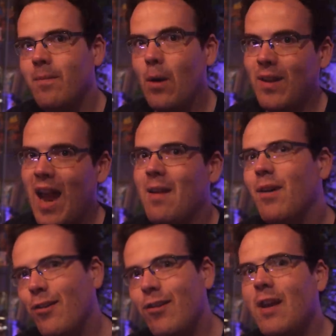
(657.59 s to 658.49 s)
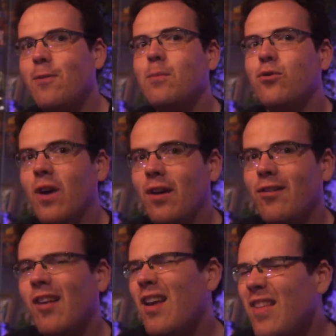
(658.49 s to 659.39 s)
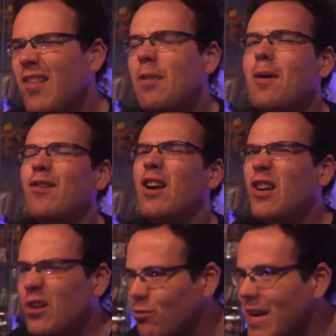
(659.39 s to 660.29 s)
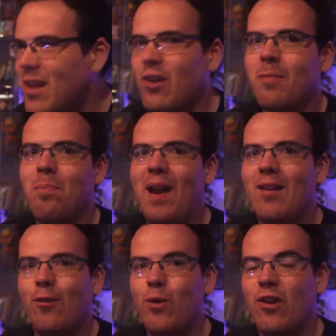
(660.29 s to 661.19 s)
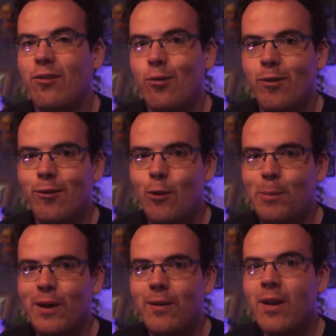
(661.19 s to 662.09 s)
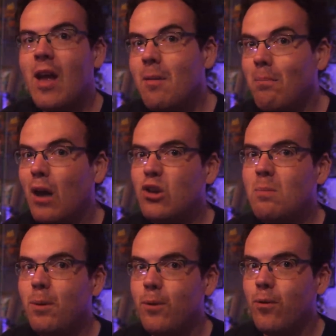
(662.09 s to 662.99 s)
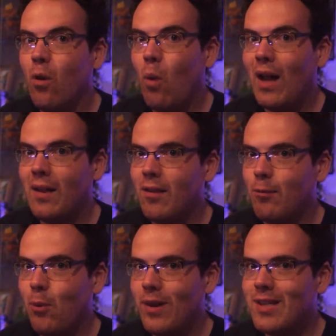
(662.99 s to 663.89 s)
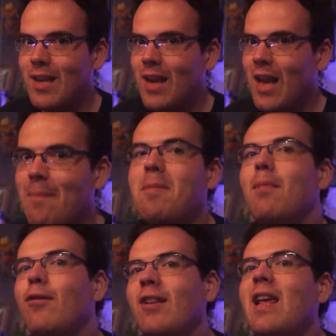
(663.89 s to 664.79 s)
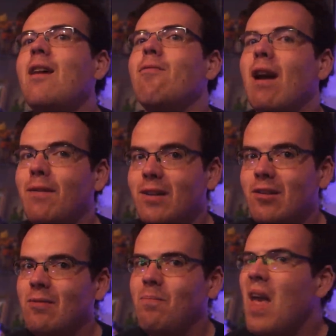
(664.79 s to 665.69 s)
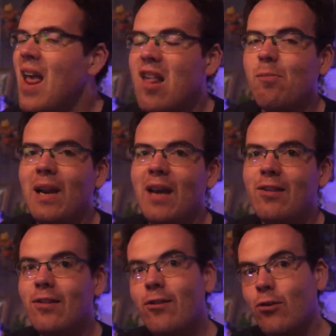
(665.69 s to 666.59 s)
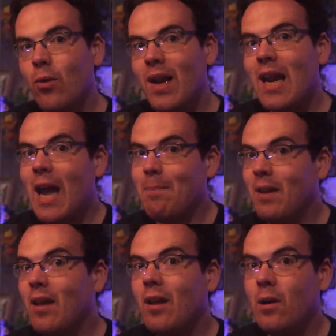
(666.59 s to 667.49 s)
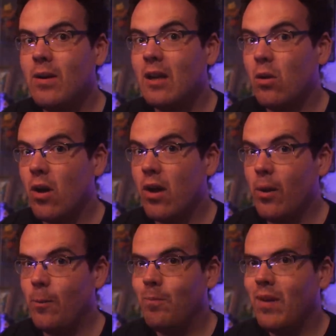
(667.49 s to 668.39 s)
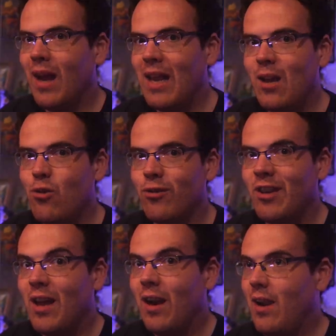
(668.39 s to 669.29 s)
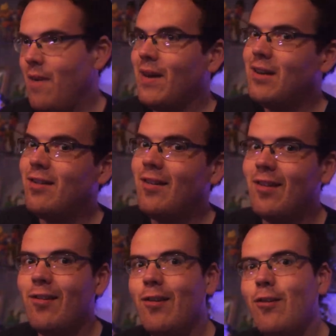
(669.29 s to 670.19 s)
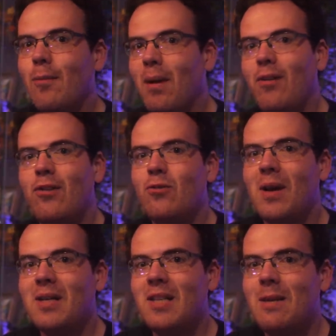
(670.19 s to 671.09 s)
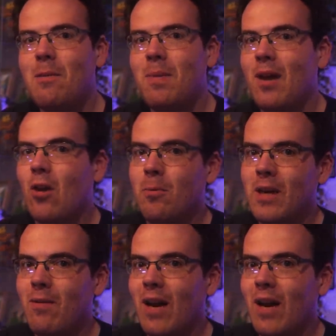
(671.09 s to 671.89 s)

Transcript: Okay, aside from Trunks, this is the most egregious bait and switch I saw in Super. Majin Buu, for a while at this point, had been mostly irrelevant. His place in the story had been concluded long ago, and he could just live out his existence amongst the Dragon Team and be a comedy